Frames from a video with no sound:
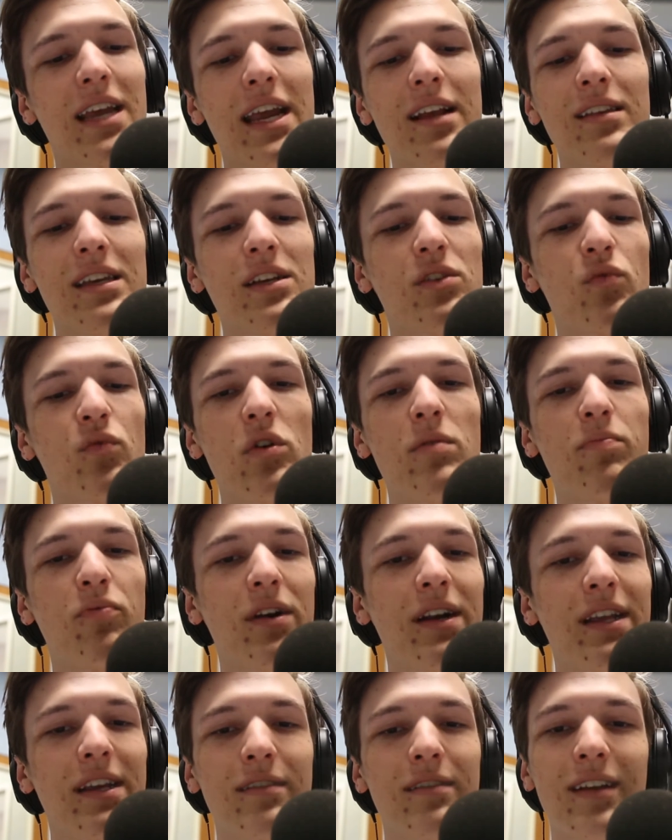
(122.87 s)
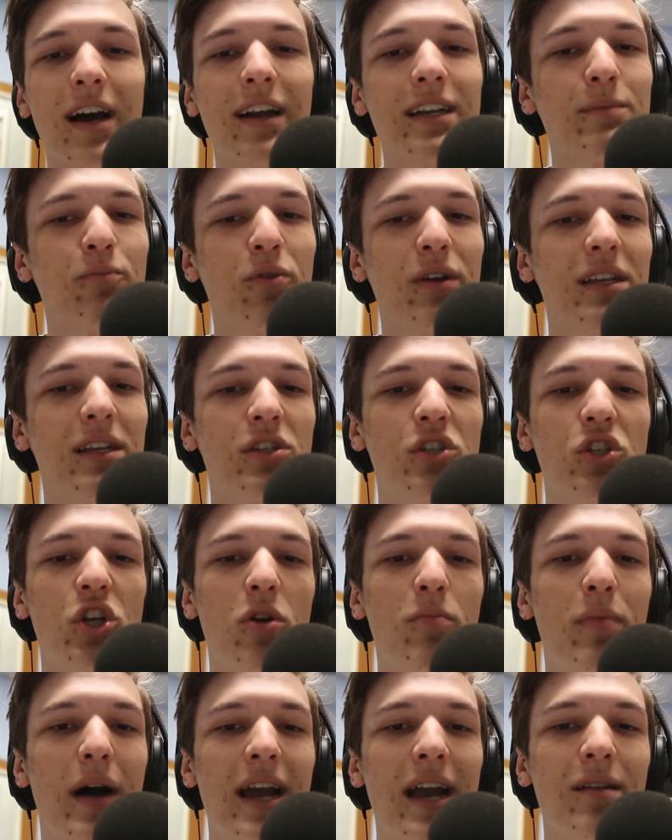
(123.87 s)
Haley is real pretty. Not as pretty as
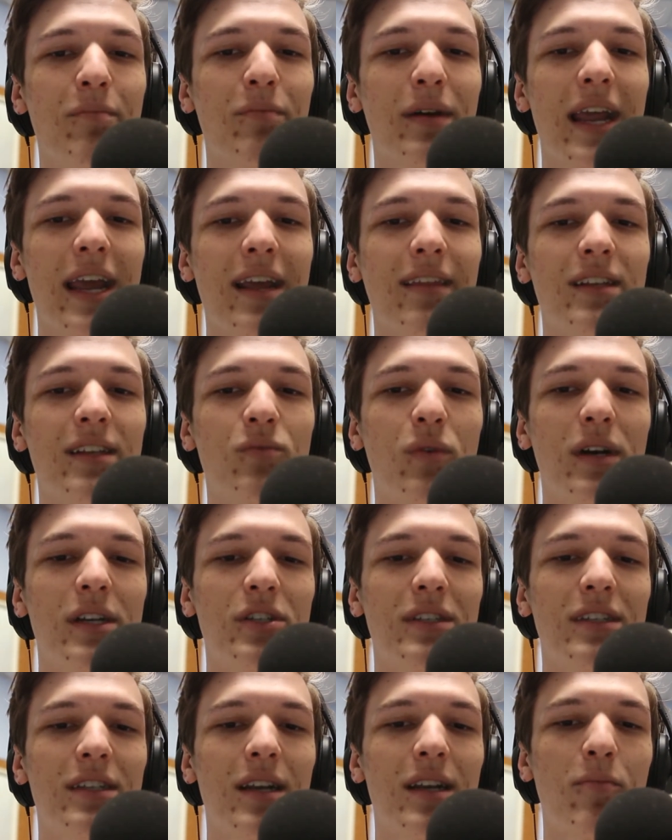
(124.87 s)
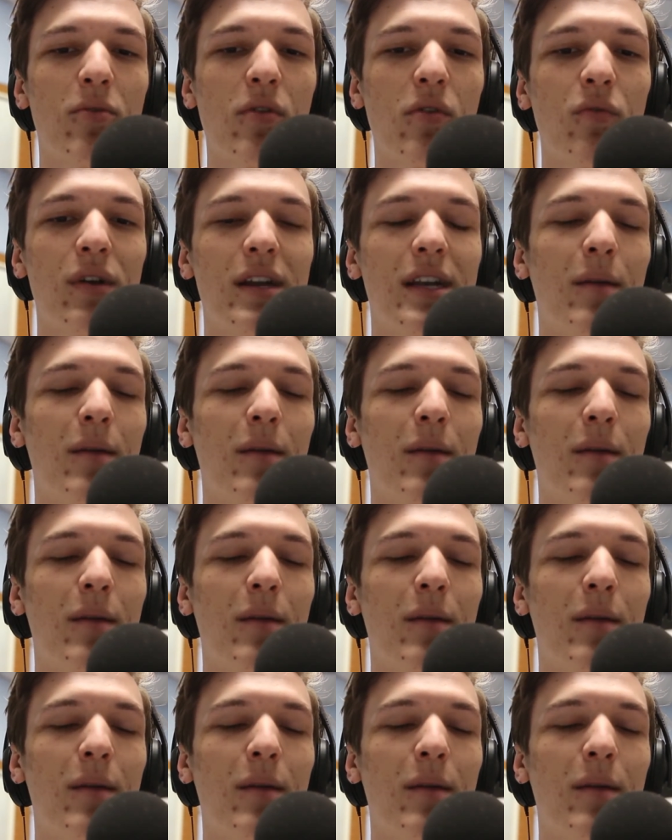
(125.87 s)
Joe Biden, but hey, that's why she's at number three.